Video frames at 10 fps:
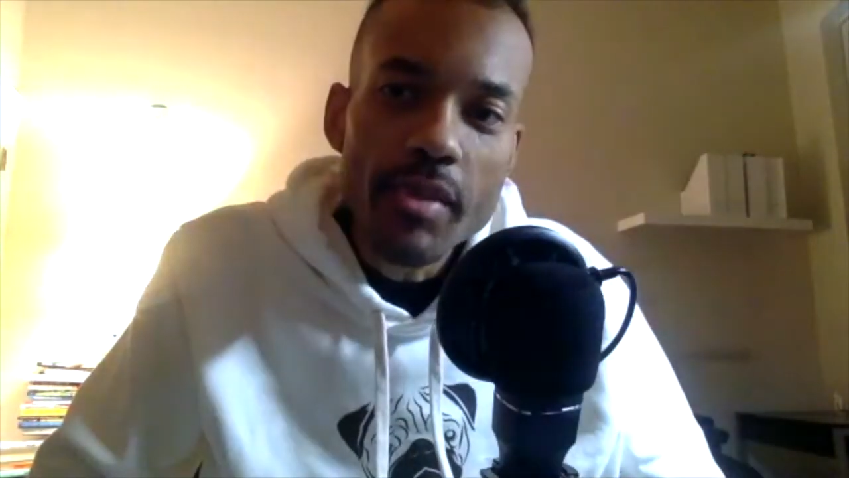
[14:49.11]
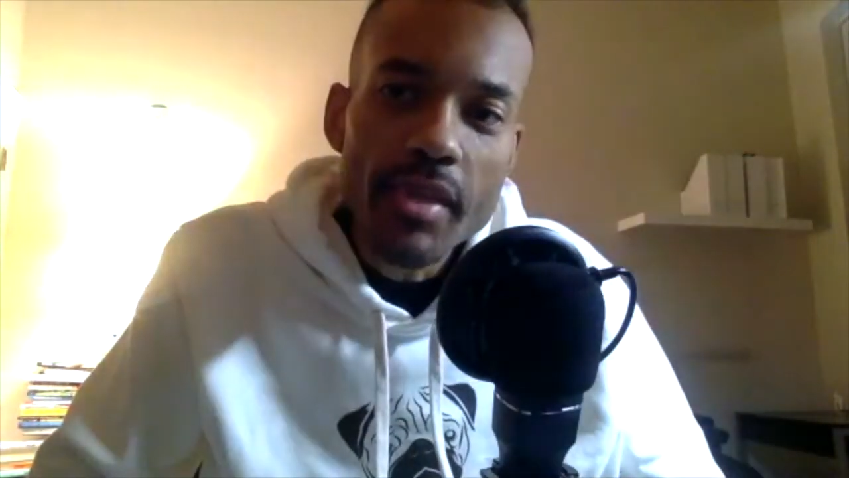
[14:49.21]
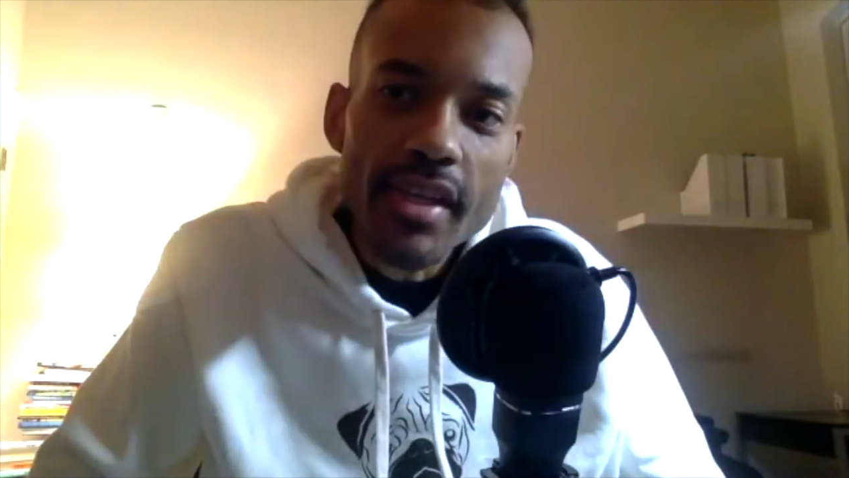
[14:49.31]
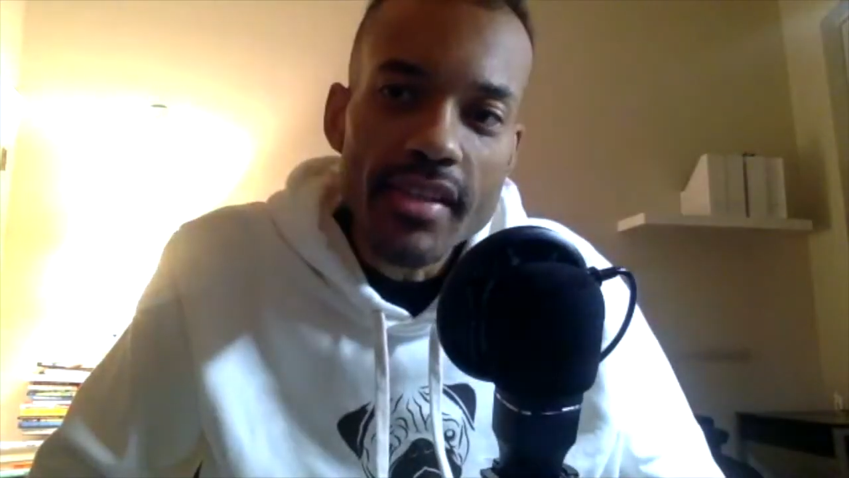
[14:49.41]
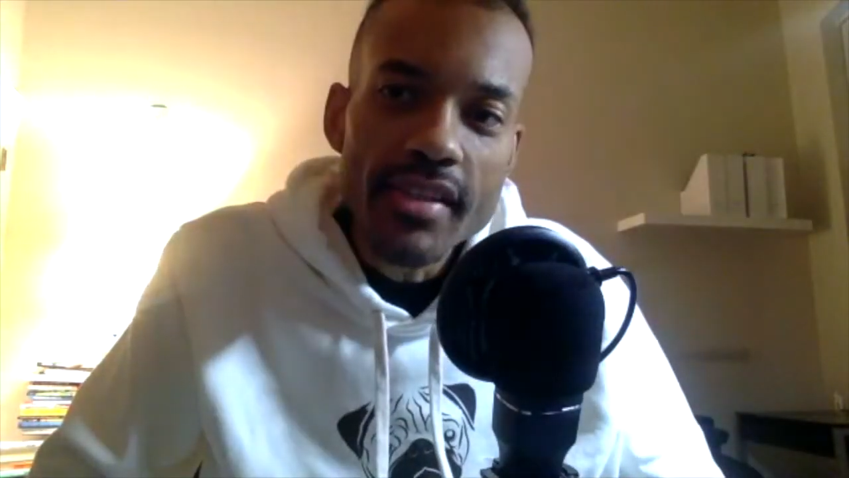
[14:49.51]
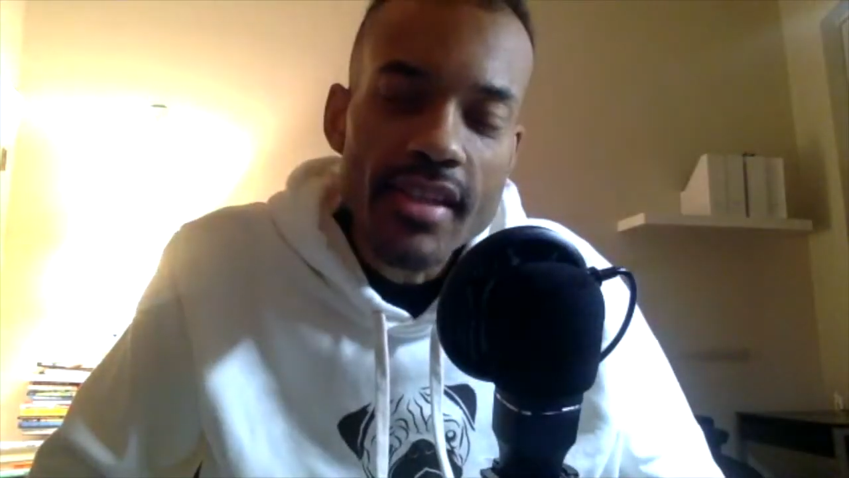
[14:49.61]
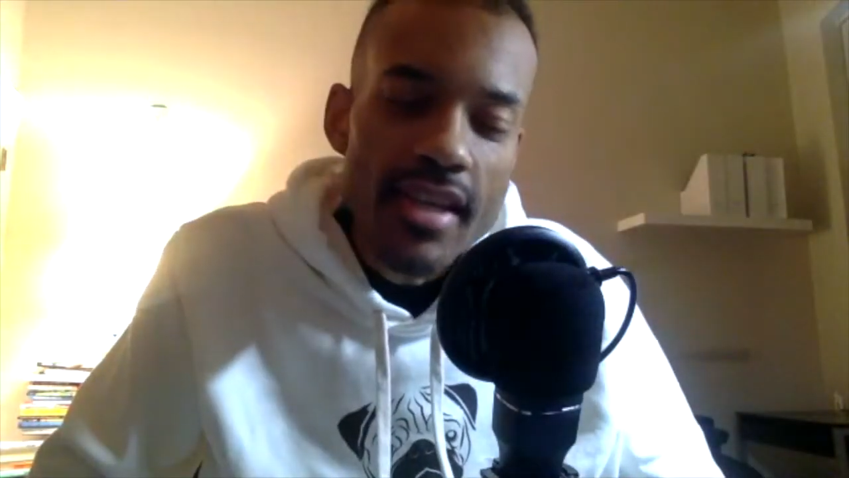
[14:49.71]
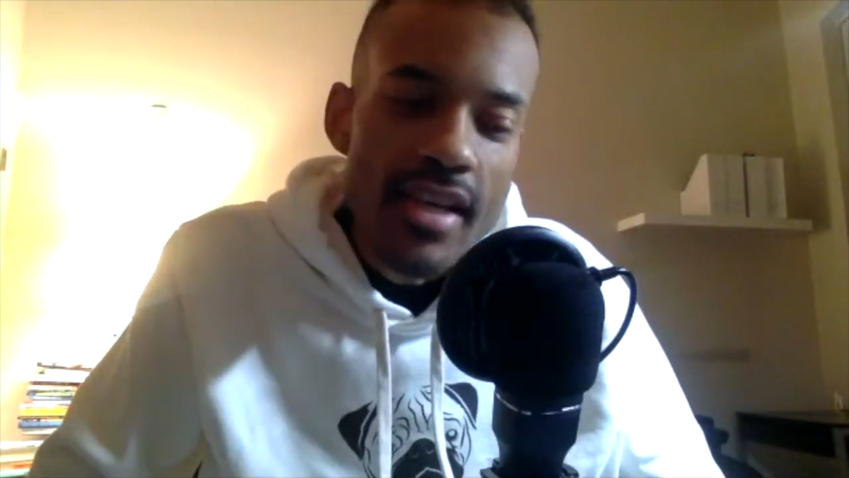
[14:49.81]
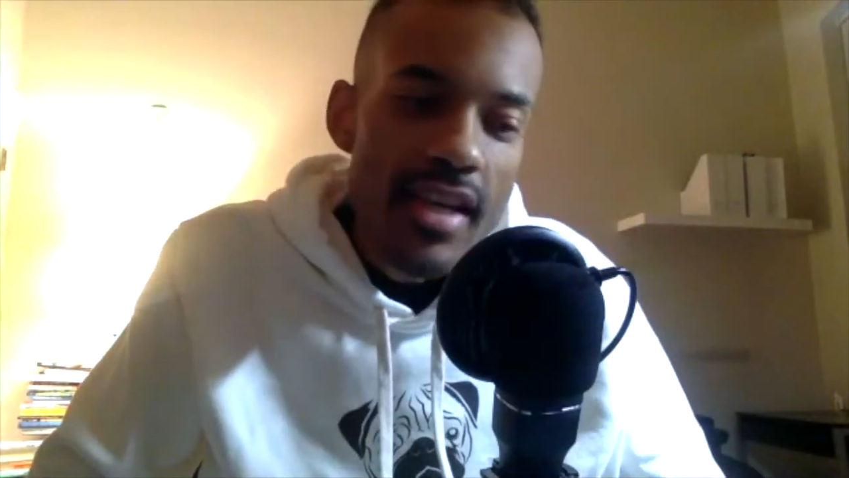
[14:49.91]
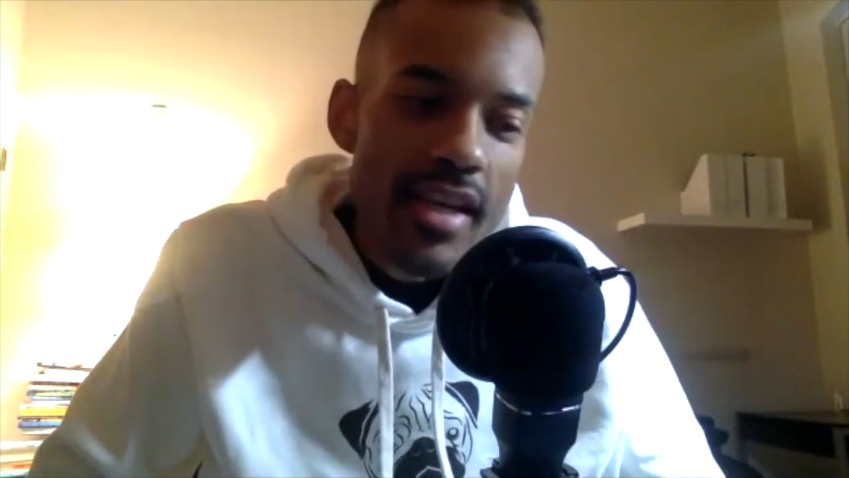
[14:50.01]
because
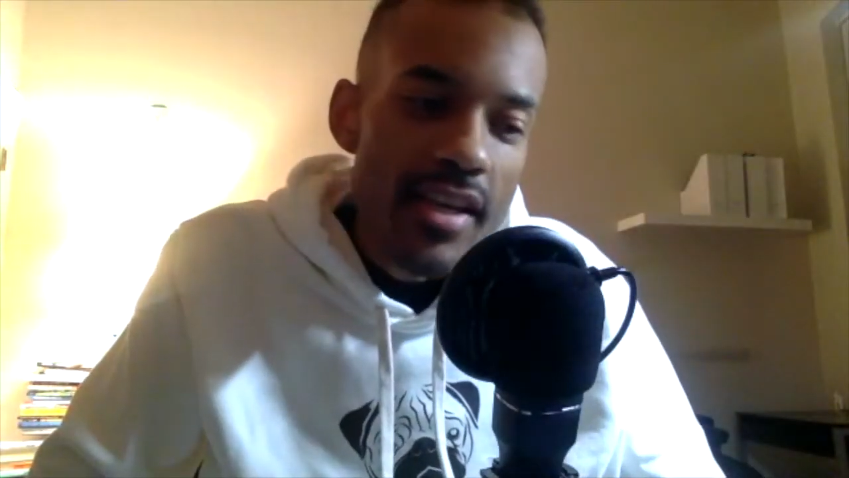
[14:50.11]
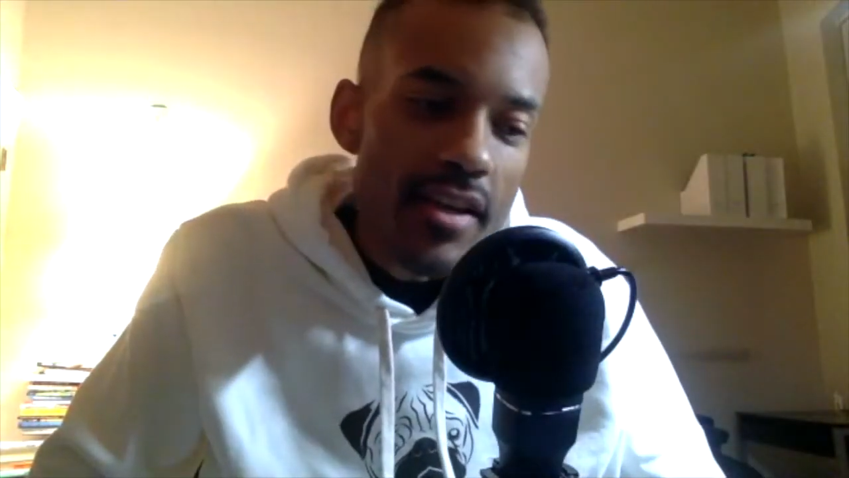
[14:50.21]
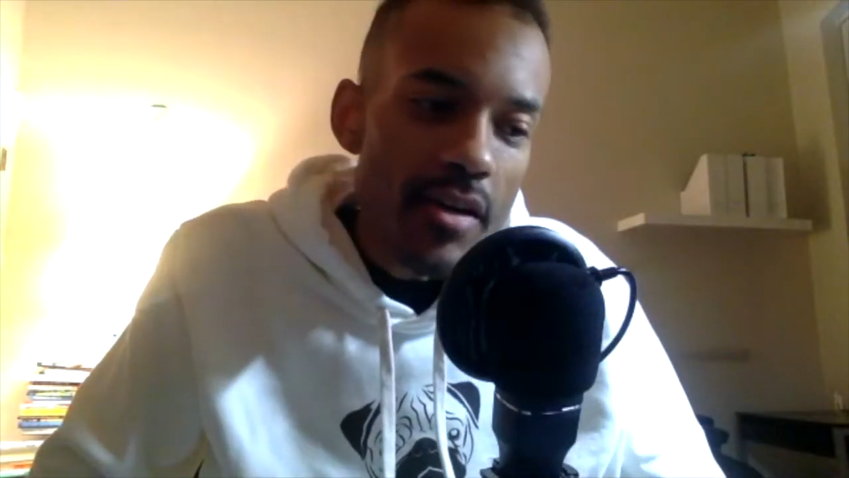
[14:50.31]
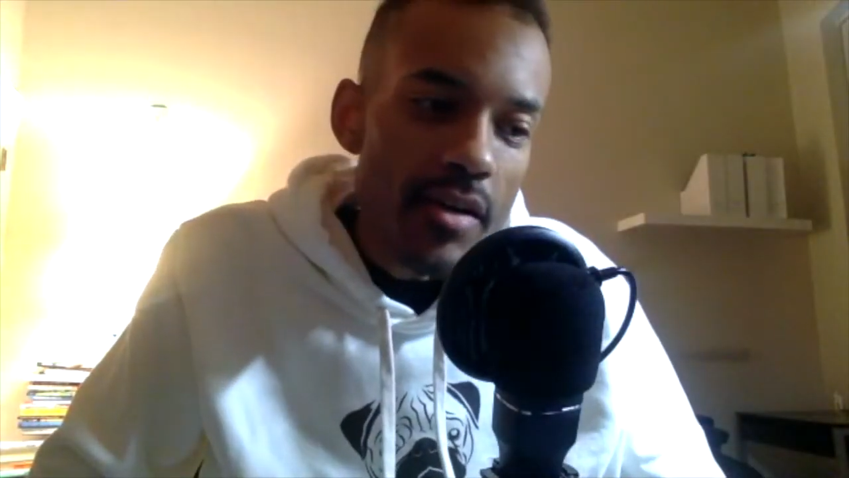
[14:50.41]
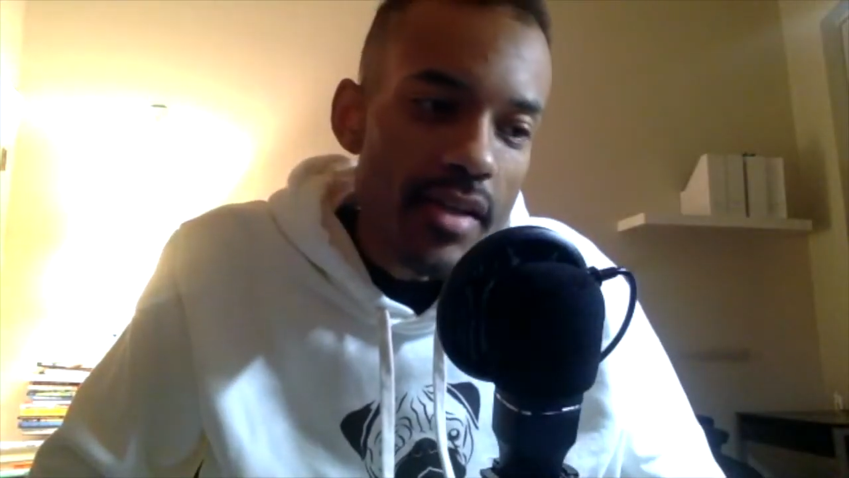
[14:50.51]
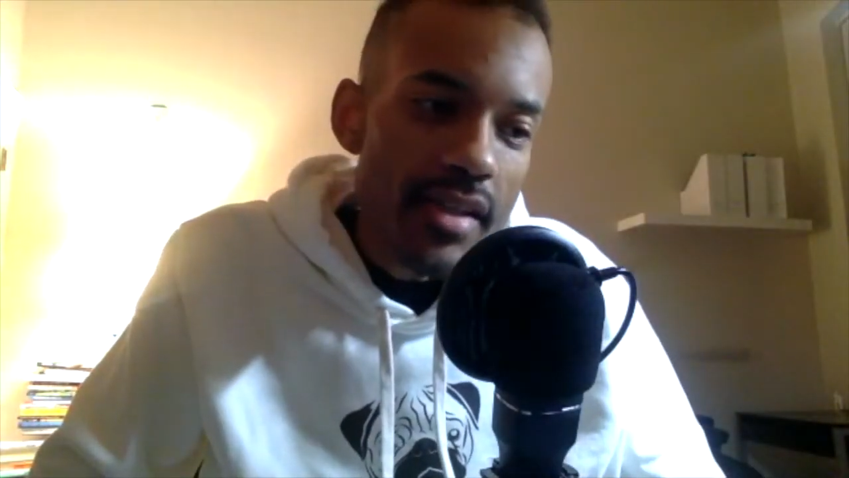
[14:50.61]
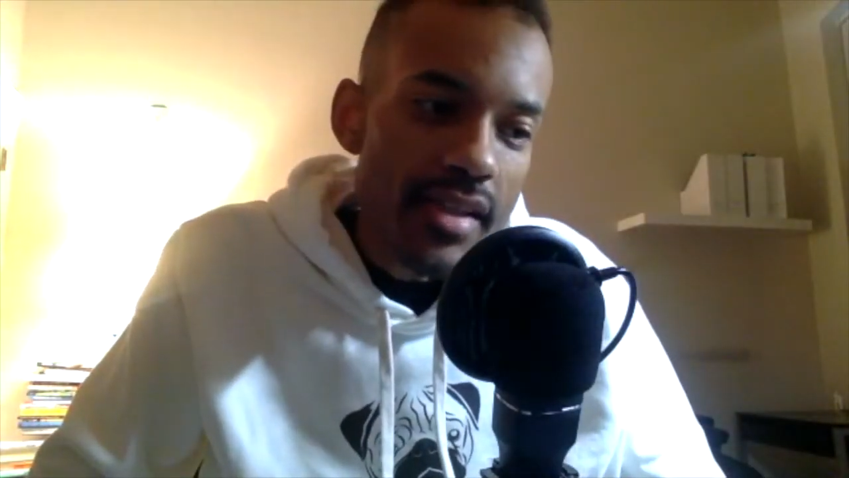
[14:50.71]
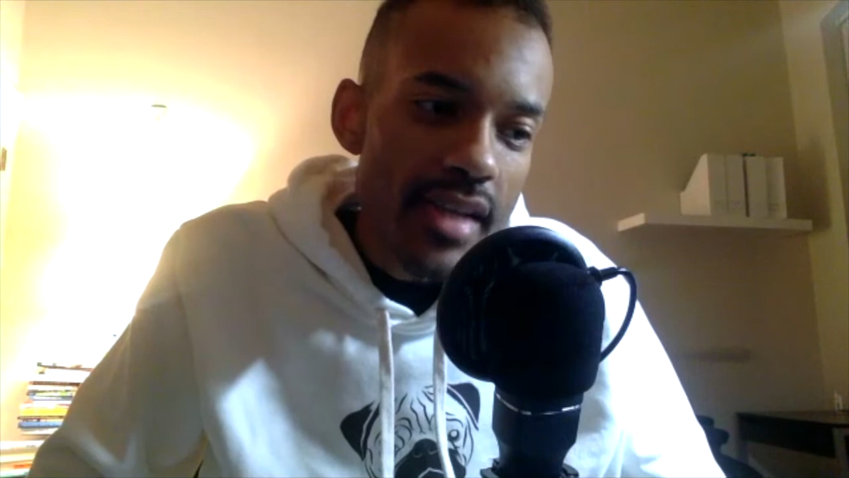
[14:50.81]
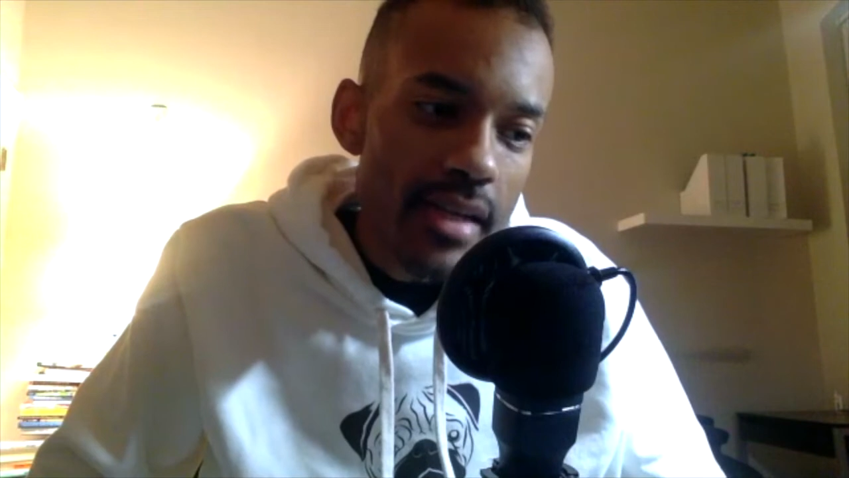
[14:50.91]
it's